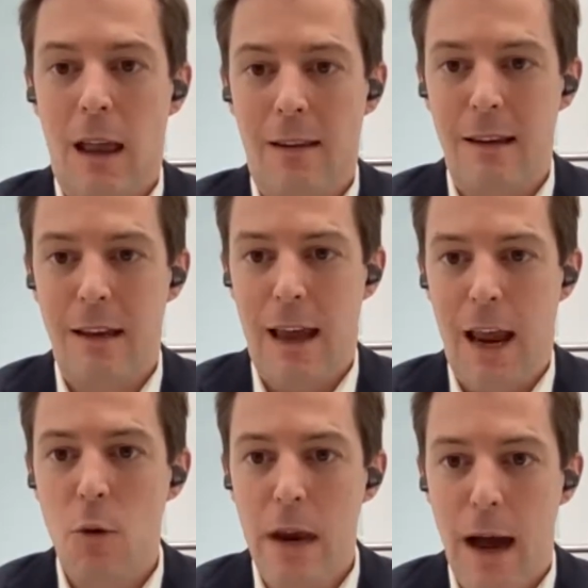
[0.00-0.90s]
ethnic
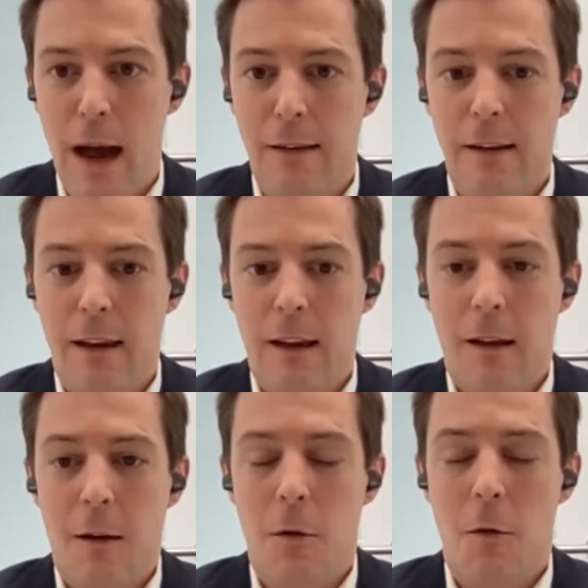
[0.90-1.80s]
areas,
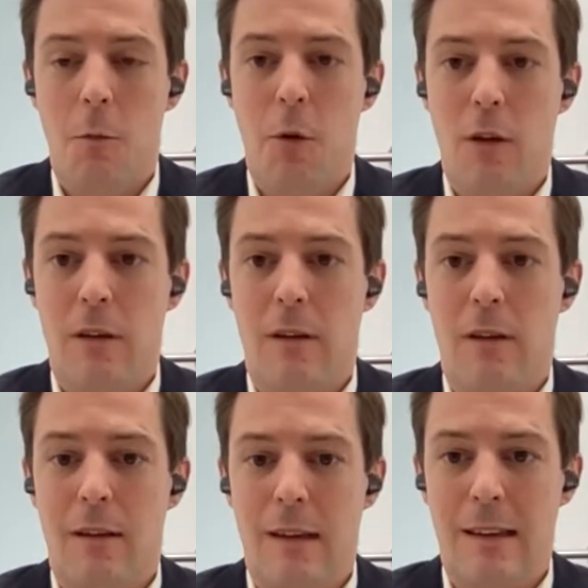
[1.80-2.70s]
but
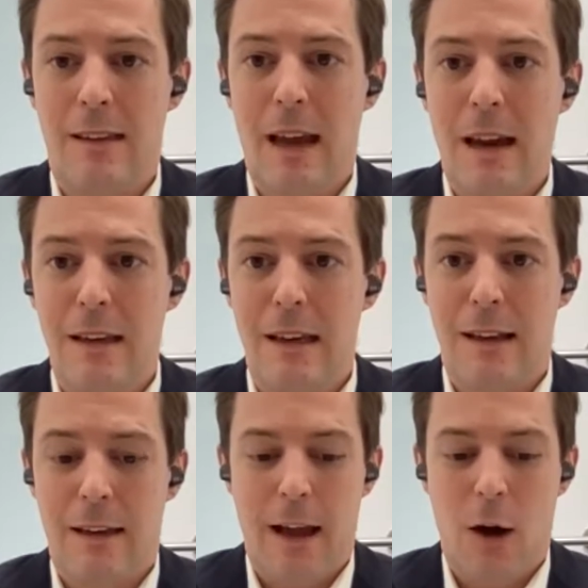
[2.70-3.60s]
these
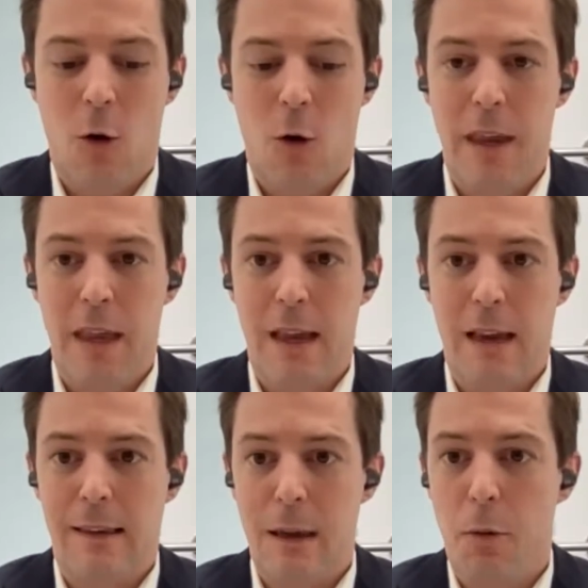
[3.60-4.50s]
tactics are now
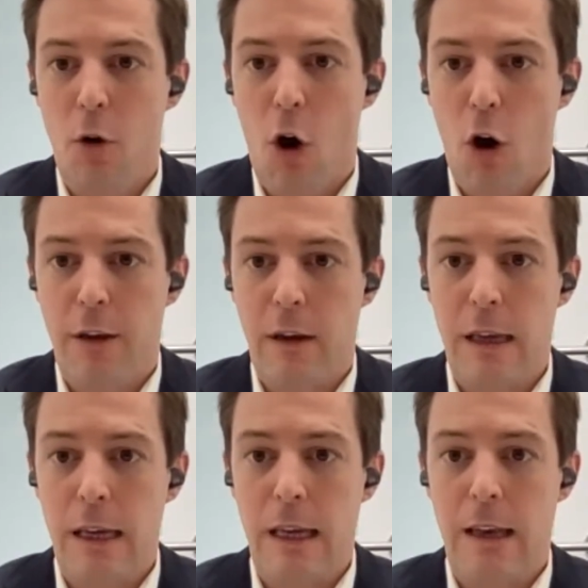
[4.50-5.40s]
being deployed
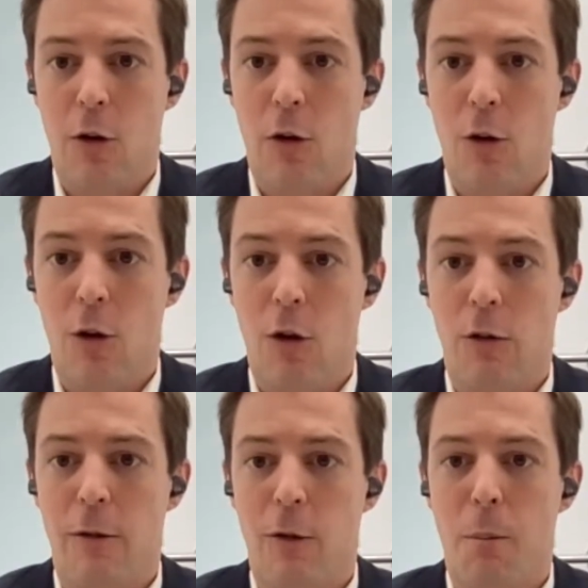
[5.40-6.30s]
in uh,
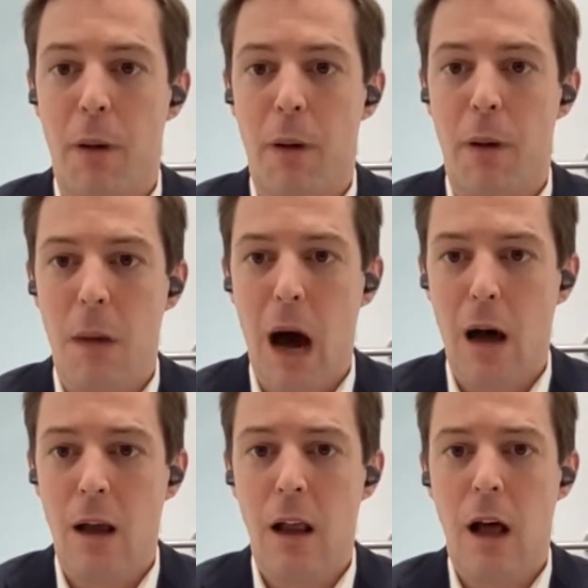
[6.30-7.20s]
the
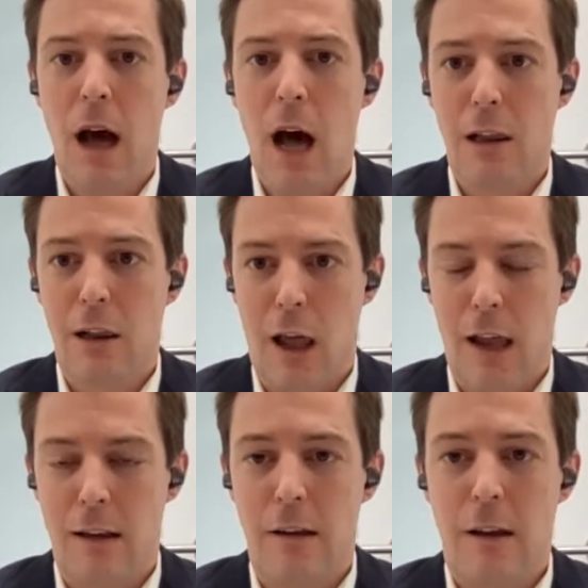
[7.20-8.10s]
Bama
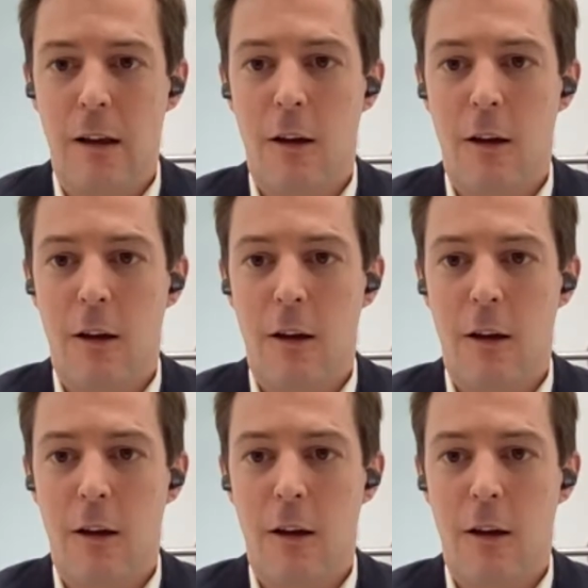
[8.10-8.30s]
heartland